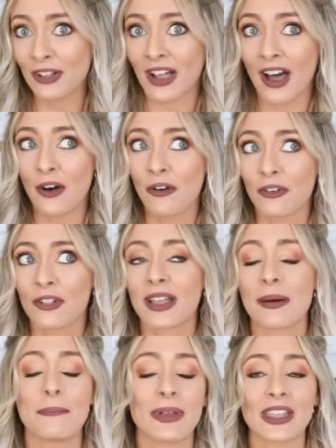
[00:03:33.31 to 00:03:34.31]
It got over like
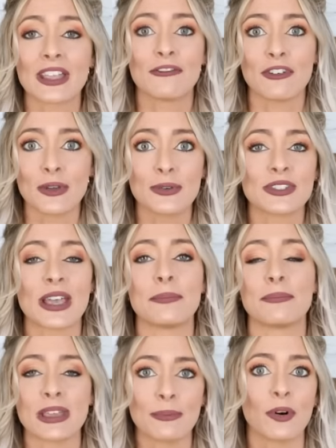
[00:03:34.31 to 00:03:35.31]
a million views
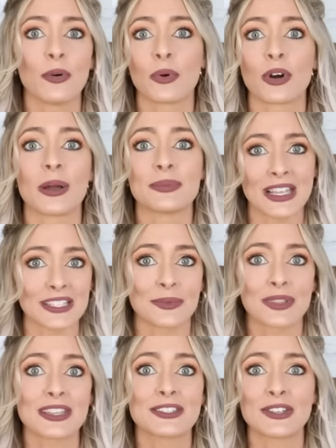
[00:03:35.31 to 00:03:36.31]
and people were obsessed
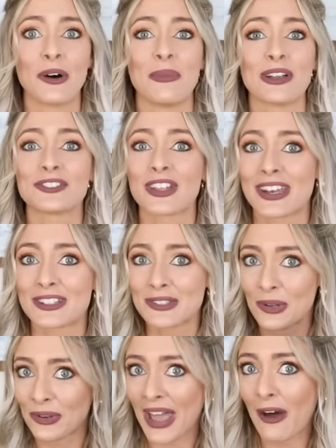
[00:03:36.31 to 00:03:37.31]
with this so much that it
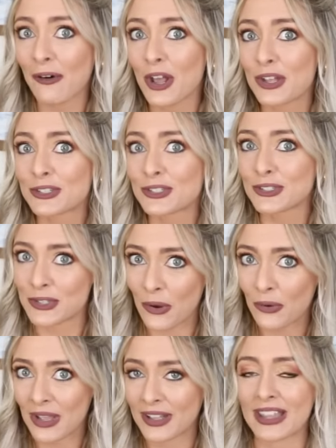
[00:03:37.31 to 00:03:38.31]
sold out so
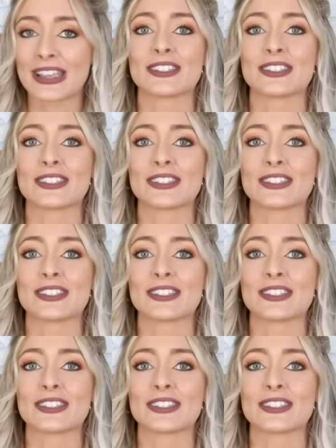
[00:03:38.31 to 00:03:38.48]
quickly.